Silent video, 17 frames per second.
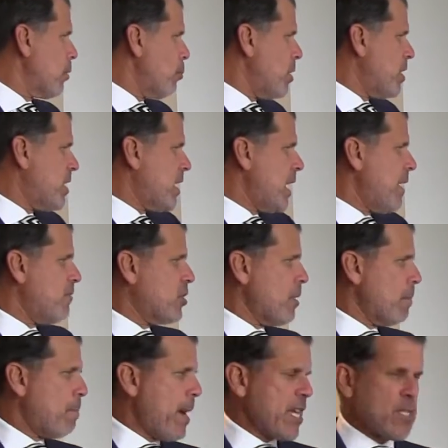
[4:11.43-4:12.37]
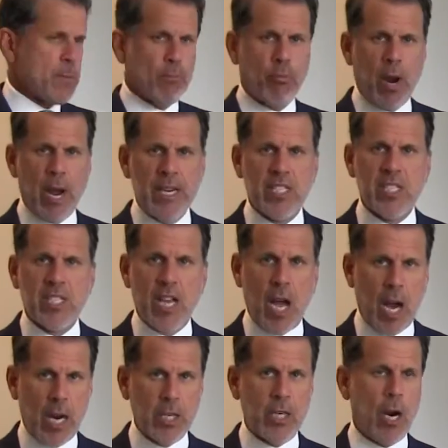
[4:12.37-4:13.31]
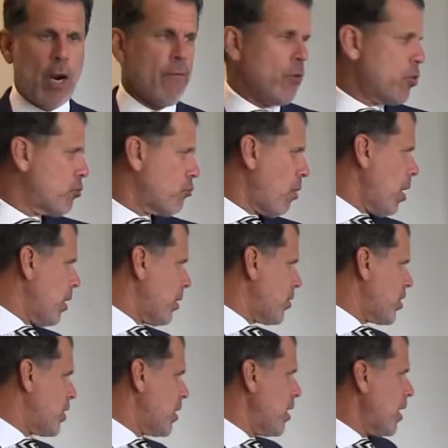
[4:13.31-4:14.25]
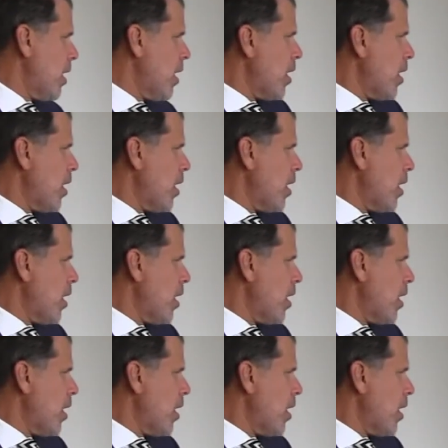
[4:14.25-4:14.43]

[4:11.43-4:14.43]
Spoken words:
receives the best price on covered drugs.